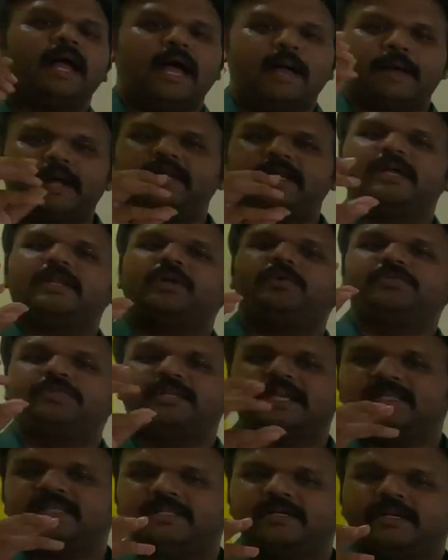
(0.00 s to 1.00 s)
at around
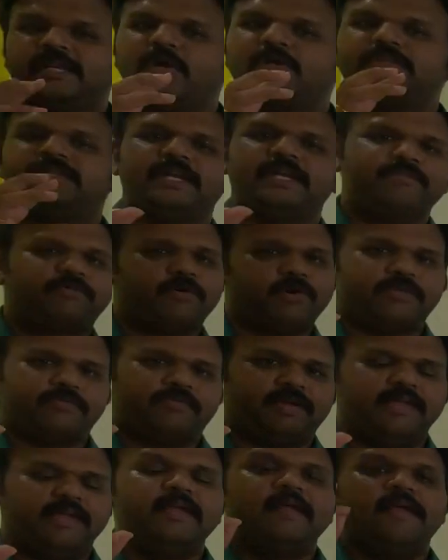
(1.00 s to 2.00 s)
3:30 or
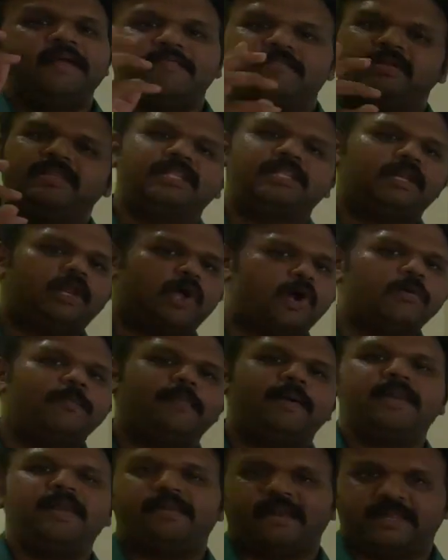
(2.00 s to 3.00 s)
3:45, when the
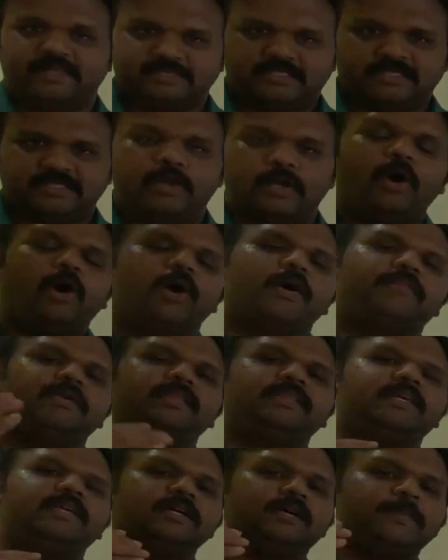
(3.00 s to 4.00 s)
long bell rings or
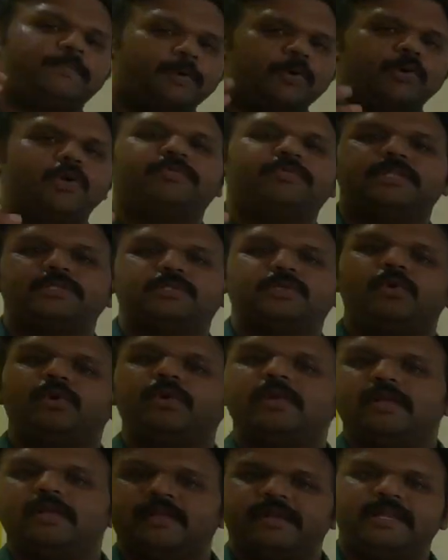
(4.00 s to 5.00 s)
when the peon of the
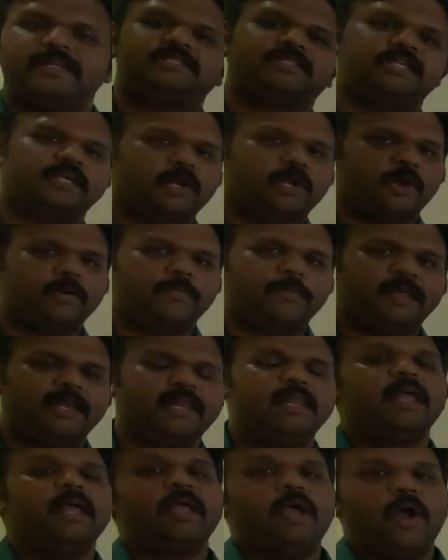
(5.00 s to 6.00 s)
school rings the long
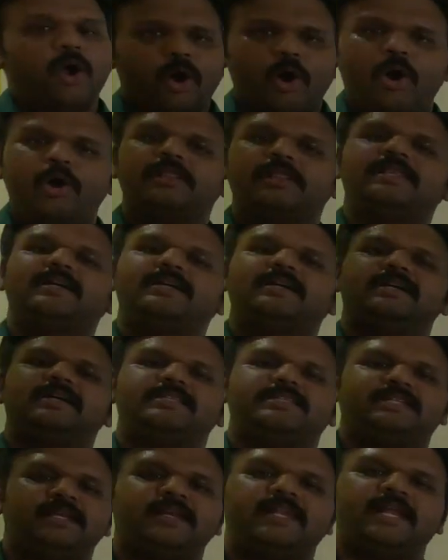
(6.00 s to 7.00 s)
bell, all the
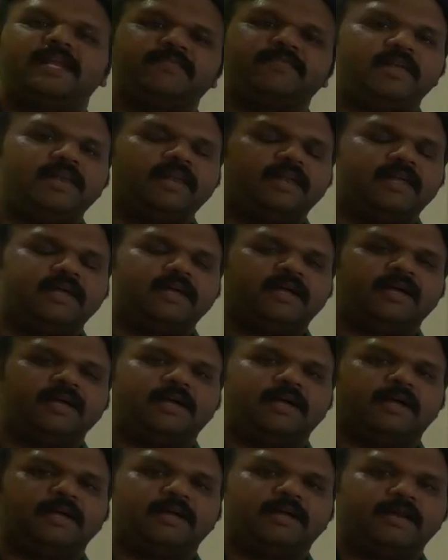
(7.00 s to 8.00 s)
children will
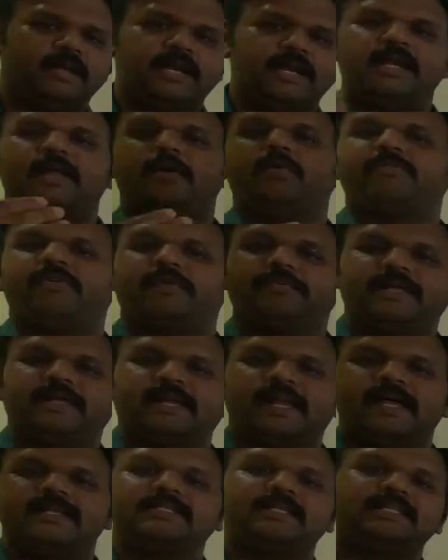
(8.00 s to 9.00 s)
run out from the
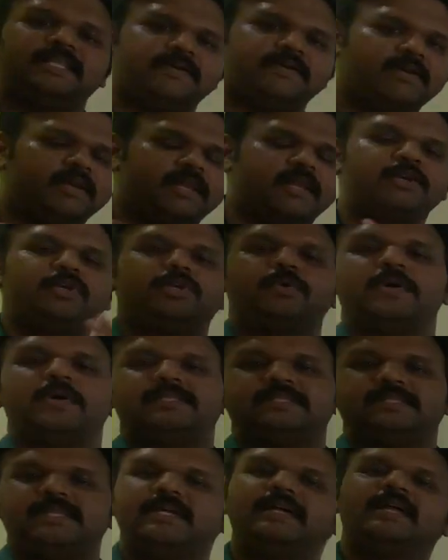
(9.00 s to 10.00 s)
class and they will run
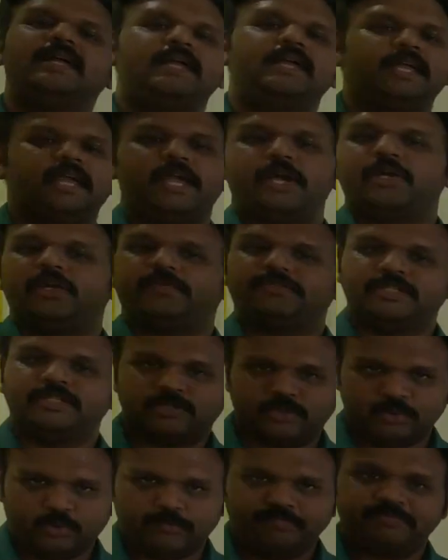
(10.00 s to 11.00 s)
towards the gate of the
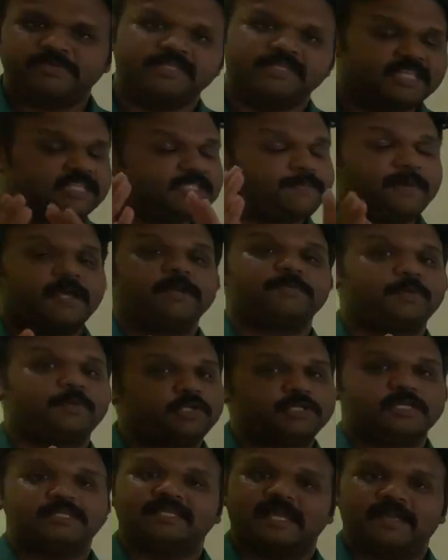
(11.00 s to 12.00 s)
school. This
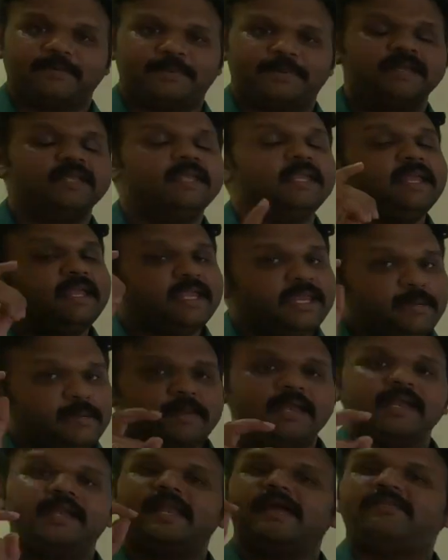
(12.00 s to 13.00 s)
process happens
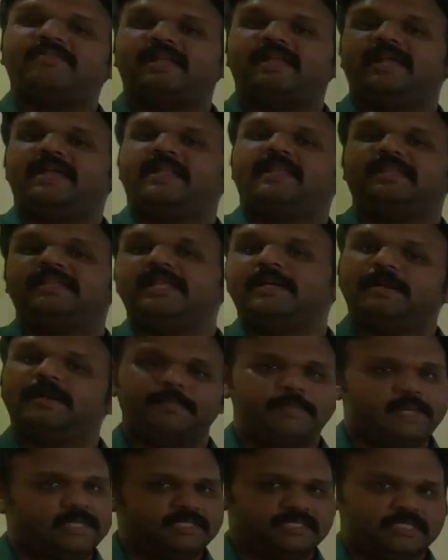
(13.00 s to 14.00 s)
immediately after hearing the
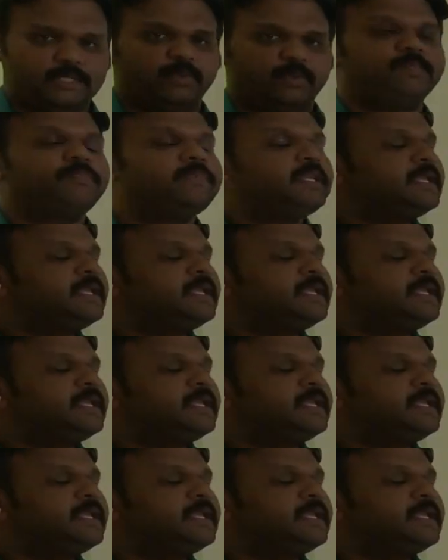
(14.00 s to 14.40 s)
bell sound.